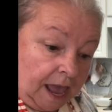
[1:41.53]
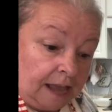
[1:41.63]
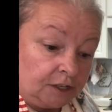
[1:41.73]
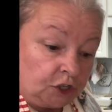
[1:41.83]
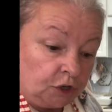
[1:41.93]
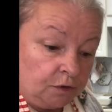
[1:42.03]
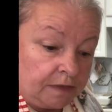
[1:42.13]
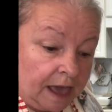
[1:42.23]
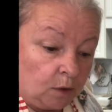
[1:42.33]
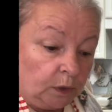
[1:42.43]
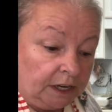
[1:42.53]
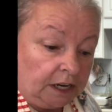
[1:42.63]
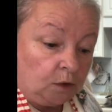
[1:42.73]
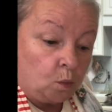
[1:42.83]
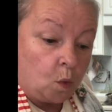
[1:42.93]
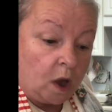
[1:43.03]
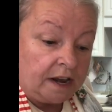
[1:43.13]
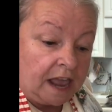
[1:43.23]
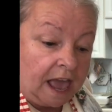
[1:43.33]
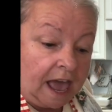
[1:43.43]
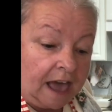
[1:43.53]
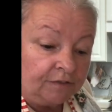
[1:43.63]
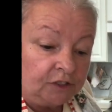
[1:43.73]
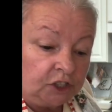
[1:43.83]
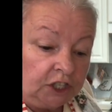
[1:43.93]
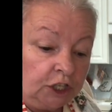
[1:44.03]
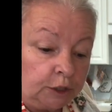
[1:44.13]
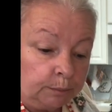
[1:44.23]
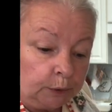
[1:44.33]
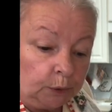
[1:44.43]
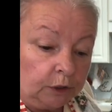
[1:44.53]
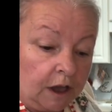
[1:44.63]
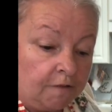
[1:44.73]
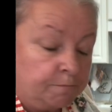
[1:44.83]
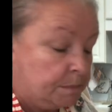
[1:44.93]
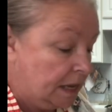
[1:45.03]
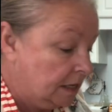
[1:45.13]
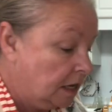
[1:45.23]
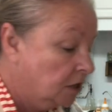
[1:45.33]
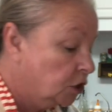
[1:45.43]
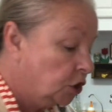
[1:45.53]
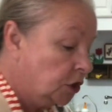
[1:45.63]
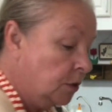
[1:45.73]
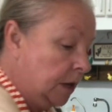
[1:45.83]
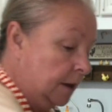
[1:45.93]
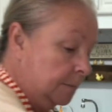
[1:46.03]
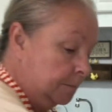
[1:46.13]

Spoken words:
And to that we need 1/2 teaspoon of baking soda.